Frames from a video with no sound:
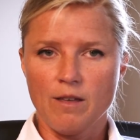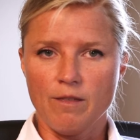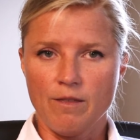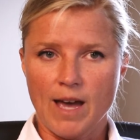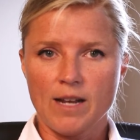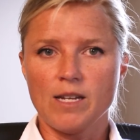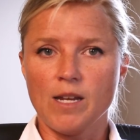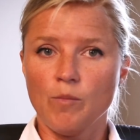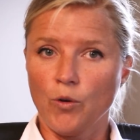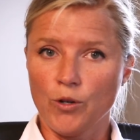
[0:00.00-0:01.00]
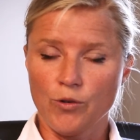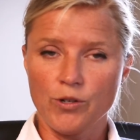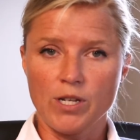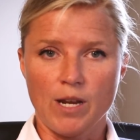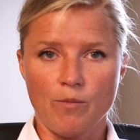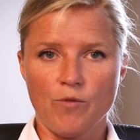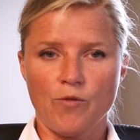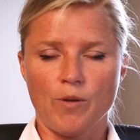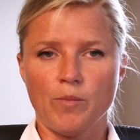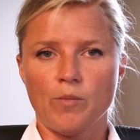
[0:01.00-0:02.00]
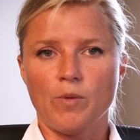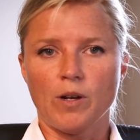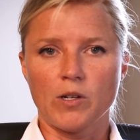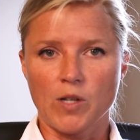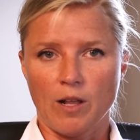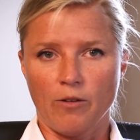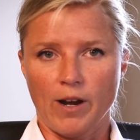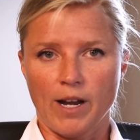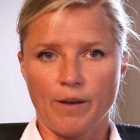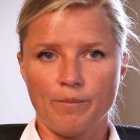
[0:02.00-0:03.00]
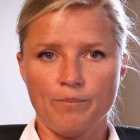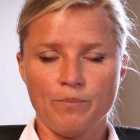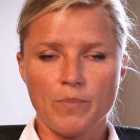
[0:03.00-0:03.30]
that team or your team from accelerating.